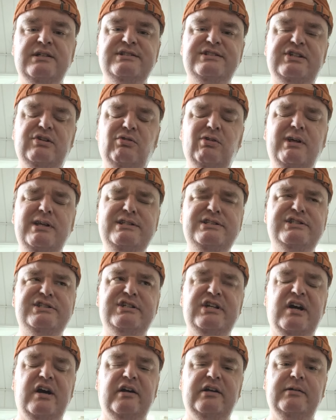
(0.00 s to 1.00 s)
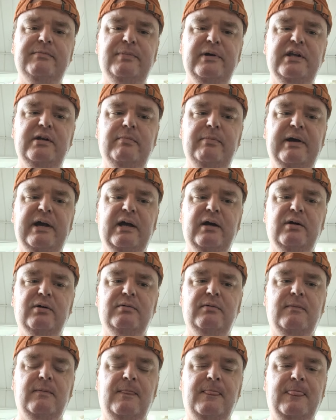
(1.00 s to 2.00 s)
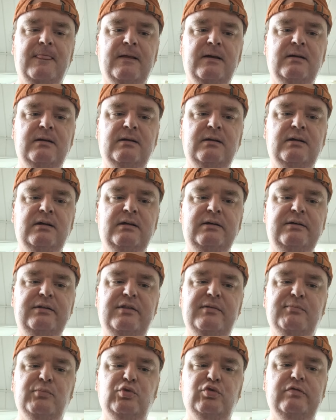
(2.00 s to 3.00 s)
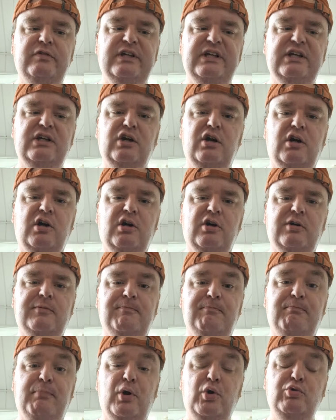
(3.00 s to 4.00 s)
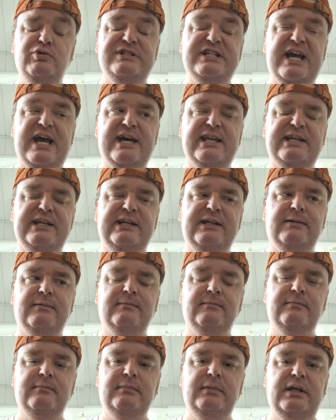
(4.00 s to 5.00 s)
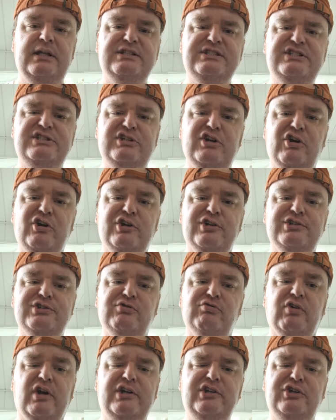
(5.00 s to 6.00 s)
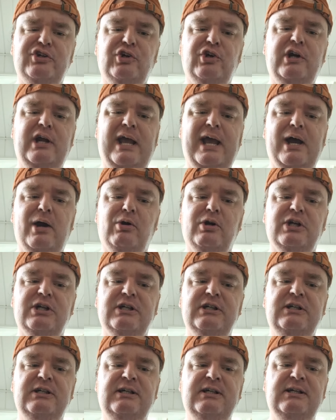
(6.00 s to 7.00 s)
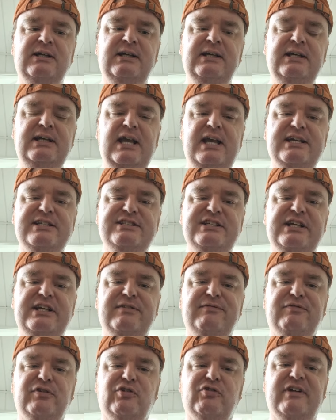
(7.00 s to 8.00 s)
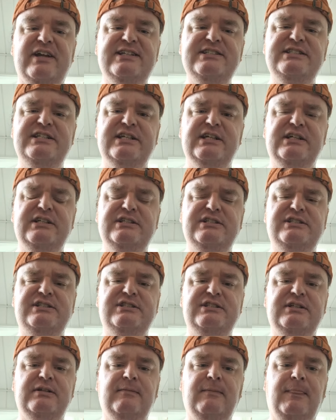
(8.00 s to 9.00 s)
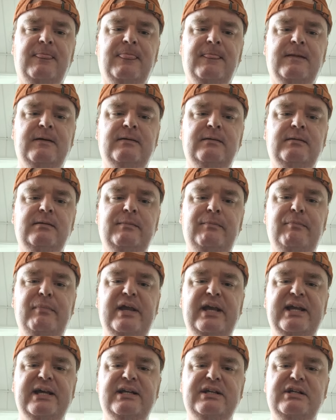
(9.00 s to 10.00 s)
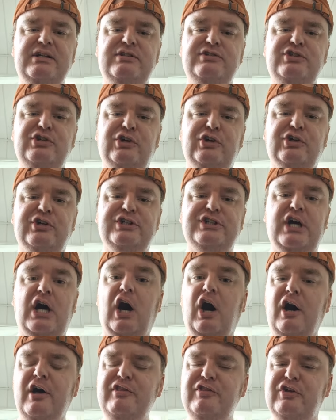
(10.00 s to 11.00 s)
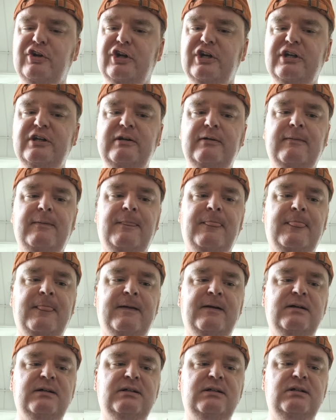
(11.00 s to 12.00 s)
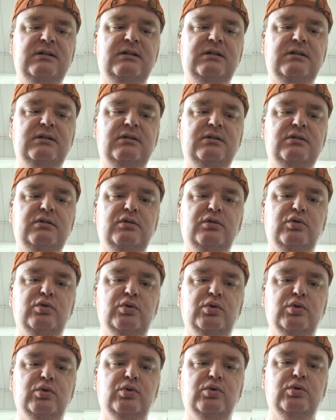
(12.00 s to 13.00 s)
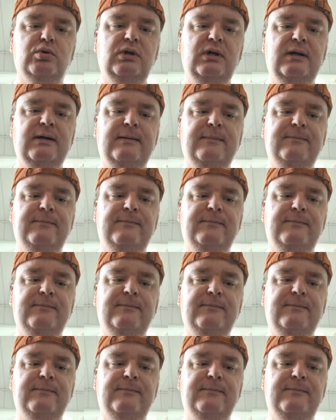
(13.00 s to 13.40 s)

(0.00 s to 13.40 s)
So let's talk a bit about the movie called Bone Daddy. It stars Rutger Hauer as a forensics man turned author who